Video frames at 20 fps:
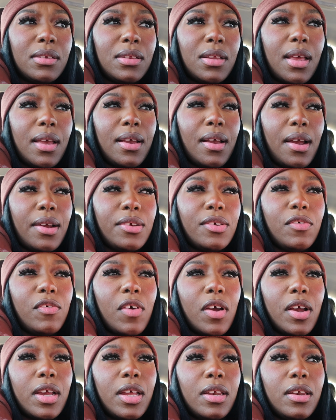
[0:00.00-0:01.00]
Like, are you
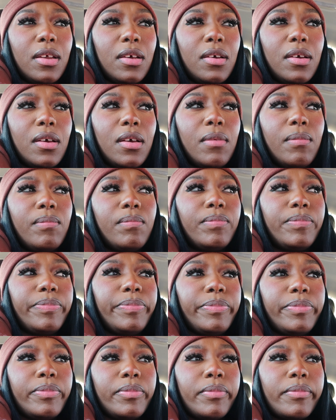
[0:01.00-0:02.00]
fucking dumb?
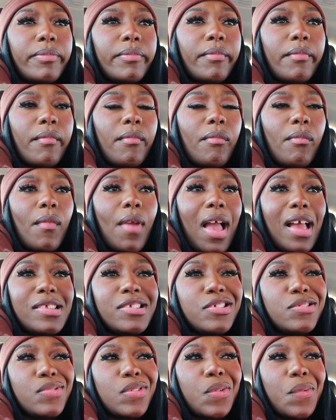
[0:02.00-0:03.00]
I
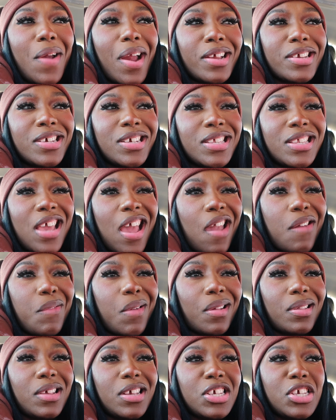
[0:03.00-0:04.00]
Just Wanna Rock just came
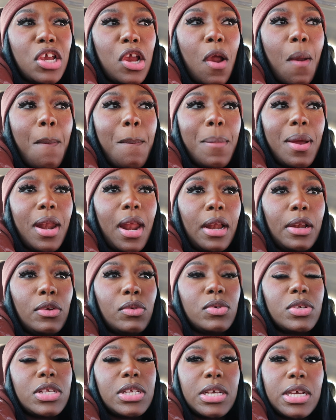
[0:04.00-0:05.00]
out this year, but I
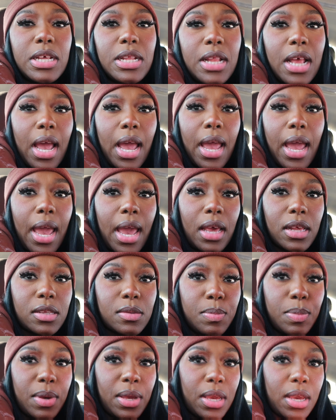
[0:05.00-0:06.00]
do see that as
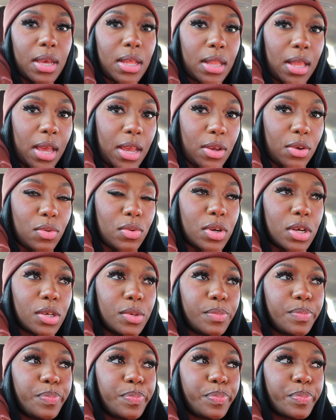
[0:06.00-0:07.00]
being like, you
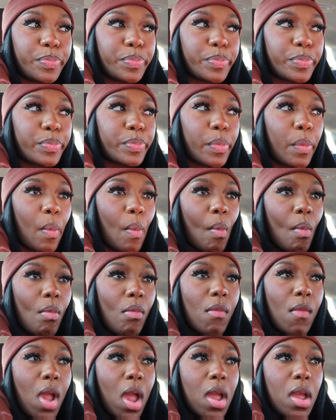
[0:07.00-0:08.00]
know,
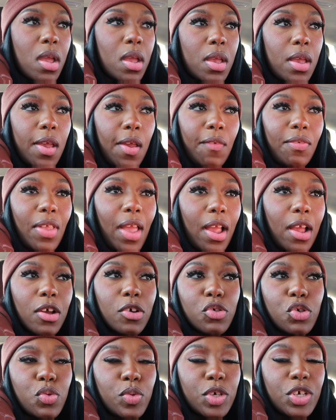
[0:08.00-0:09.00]
if they
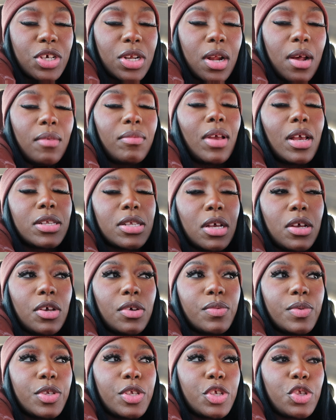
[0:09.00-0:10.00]
gonna switch it up, that's a
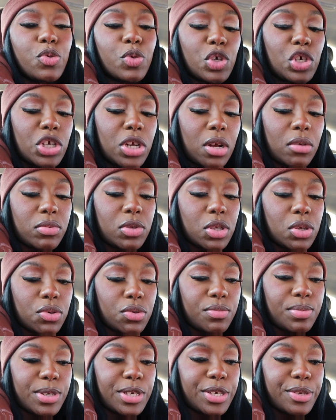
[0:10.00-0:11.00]
good one to switch it up
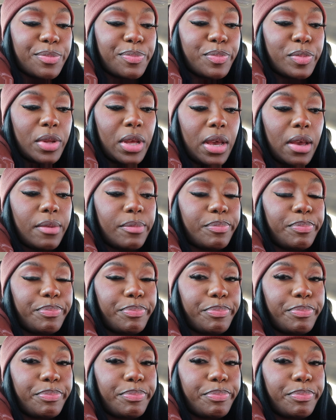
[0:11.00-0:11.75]
So, but yeah.